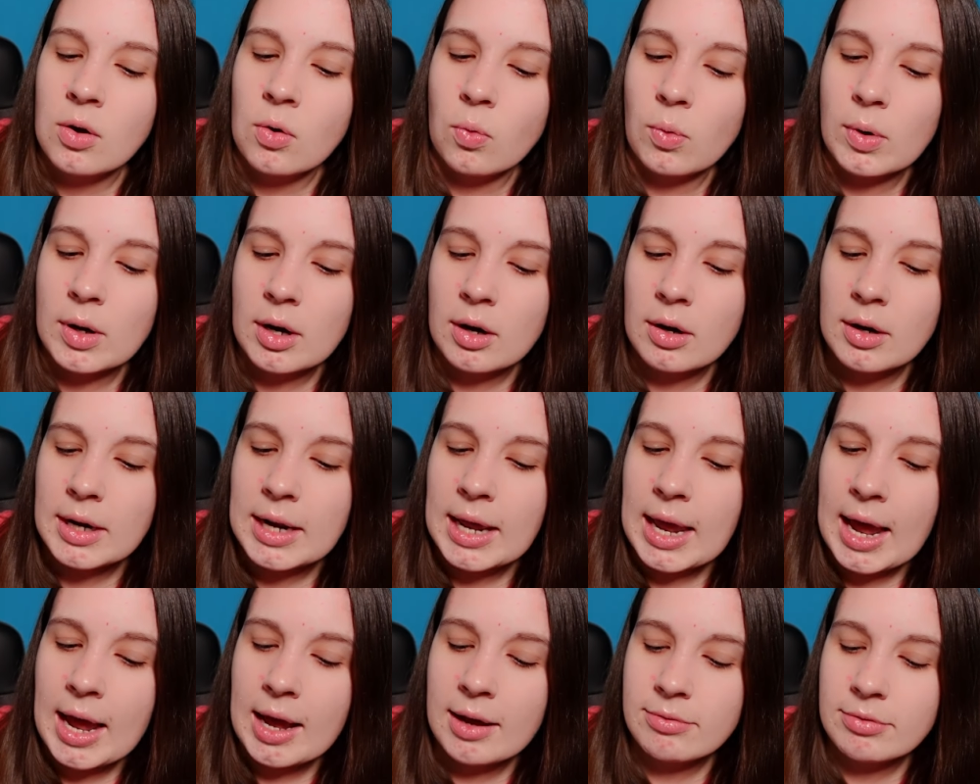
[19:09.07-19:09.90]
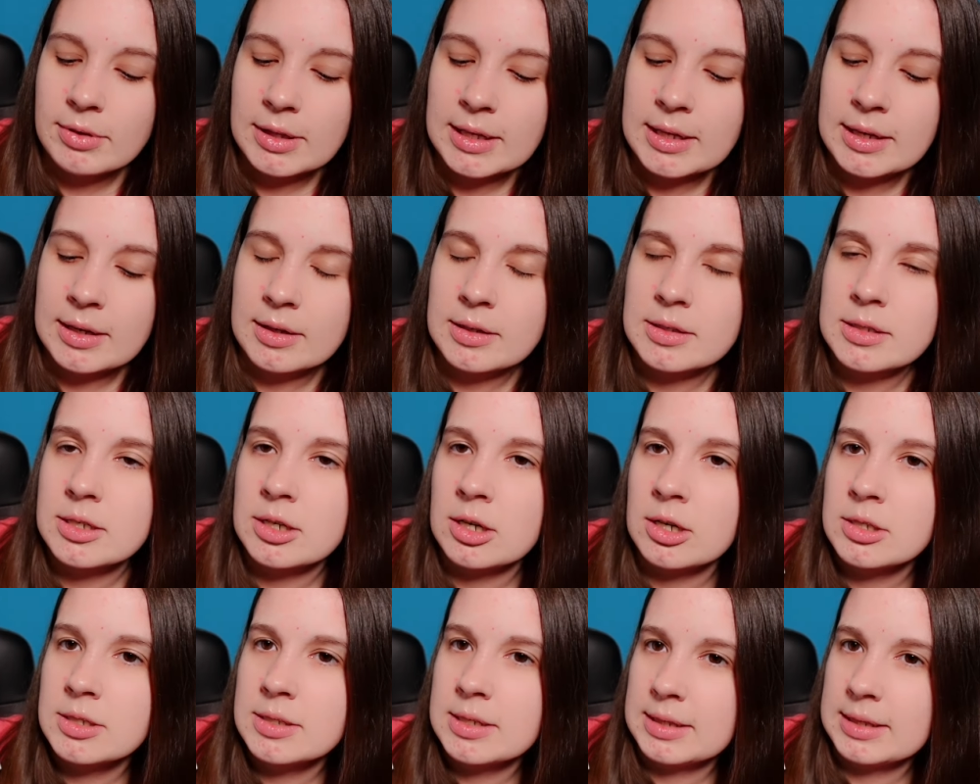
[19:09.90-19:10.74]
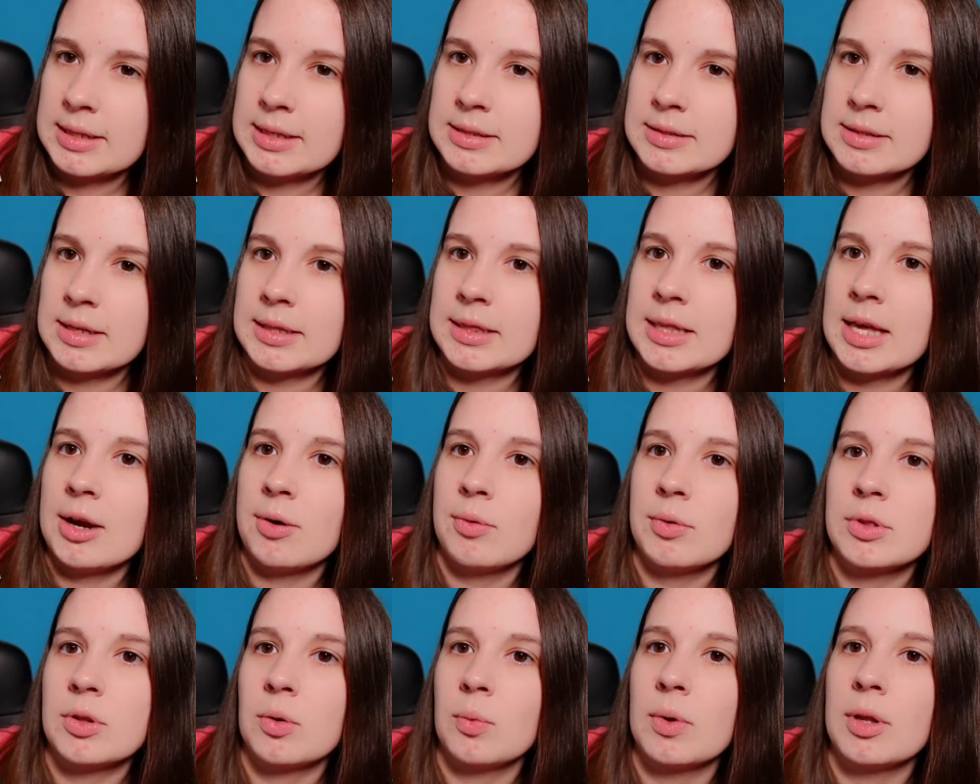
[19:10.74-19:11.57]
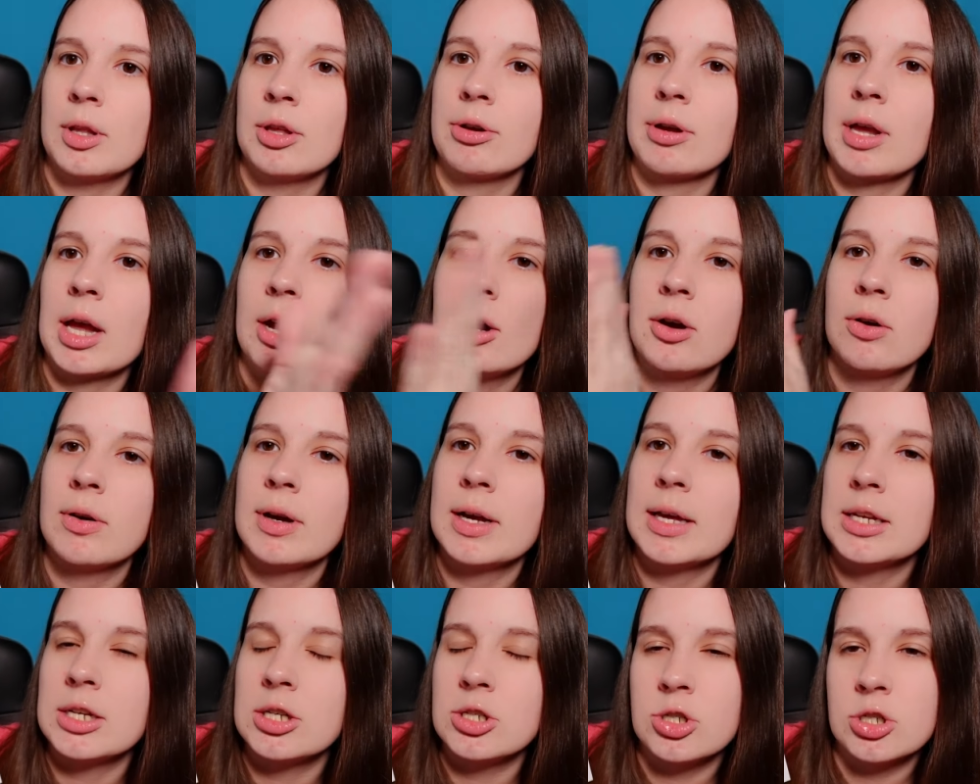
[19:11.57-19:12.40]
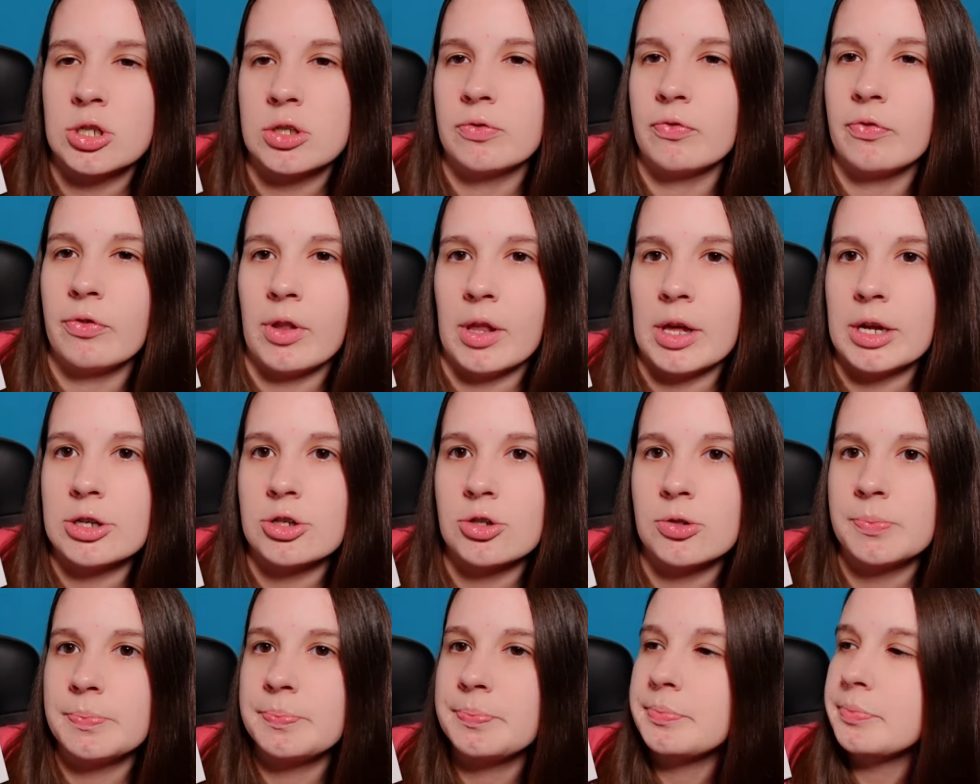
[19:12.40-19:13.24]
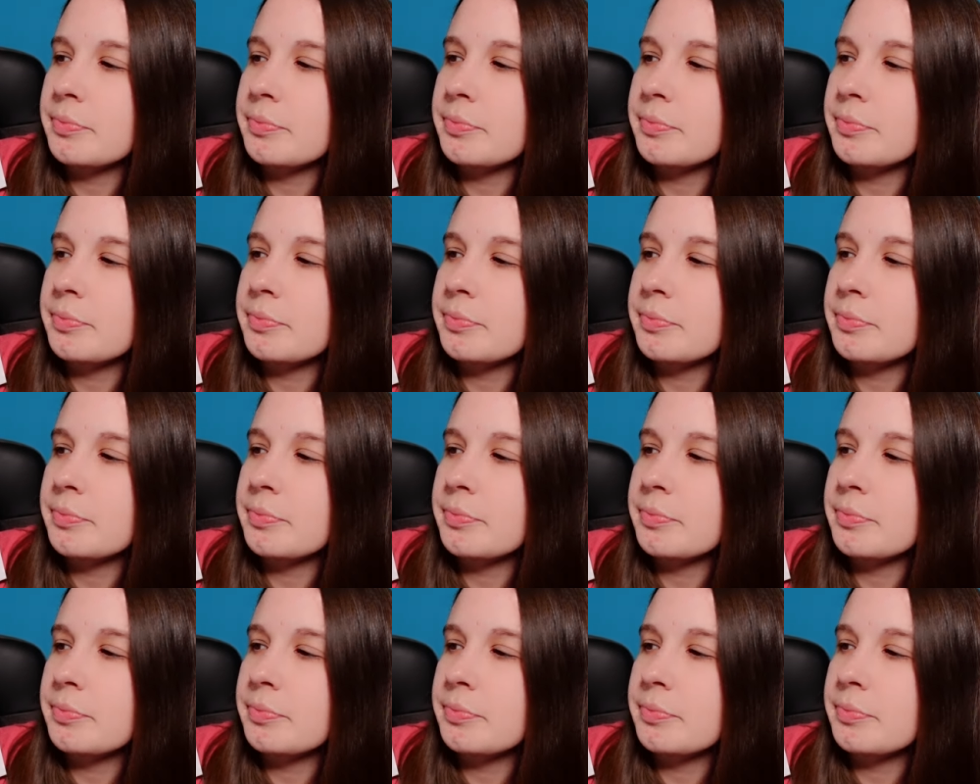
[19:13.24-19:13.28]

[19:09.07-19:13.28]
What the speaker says: we already have leaking concerns and things like that with the Willow Go, and it's just flush.